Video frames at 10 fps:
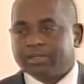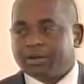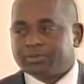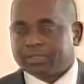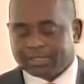
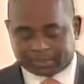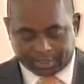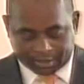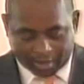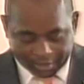House and
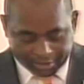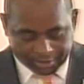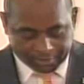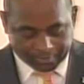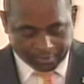State
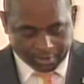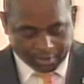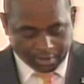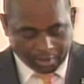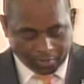College,
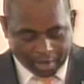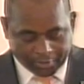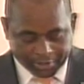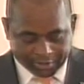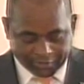
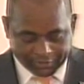recreational